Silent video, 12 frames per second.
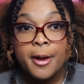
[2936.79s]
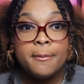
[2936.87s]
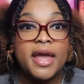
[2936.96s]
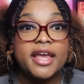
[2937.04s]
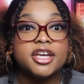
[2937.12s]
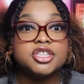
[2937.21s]

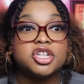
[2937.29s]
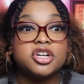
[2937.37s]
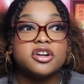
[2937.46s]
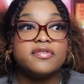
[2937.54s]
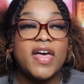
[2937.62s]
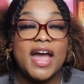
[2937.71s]
making
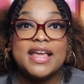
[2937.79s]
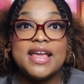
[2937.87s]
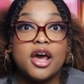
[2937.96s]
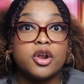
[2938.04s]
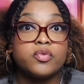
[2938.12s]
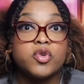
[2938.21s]
sure that he
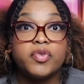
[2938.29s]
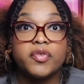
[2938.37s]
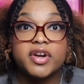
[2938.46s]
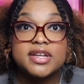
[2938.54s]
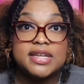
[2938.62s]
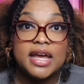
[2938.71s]
had a roof over
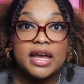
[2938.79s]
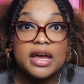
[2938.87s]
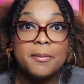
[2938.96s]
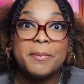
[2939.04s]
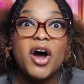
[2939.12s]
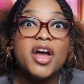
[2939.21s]
his
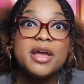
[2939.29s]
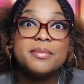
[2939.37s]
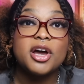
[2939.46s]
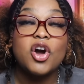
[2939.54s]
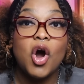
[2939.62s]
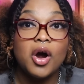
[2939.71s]
head, bought him
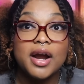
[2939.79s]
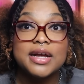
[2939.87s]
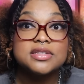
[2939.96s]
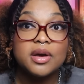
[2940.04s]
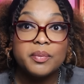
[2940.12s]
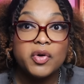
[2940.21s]
a car at
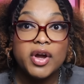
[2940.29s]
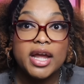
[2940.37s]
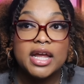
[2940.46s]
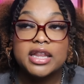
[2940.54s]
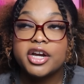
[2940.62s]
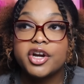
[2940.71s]
some point
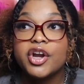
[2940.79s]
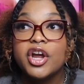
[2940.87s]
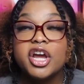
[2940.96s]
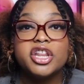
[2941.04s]
in their